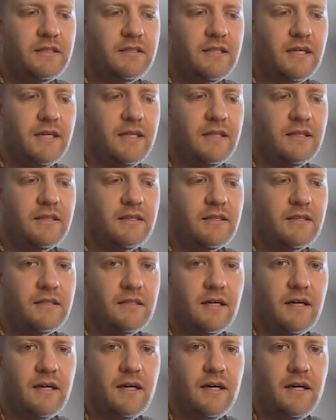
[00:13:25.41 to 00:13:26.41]

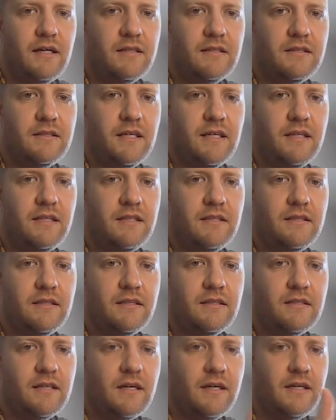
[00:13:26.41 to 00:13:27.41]
tete-ta,
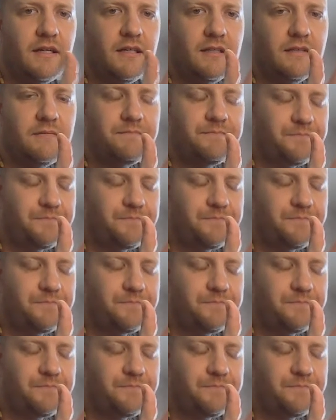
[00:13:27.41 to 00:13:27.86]
tete-ta,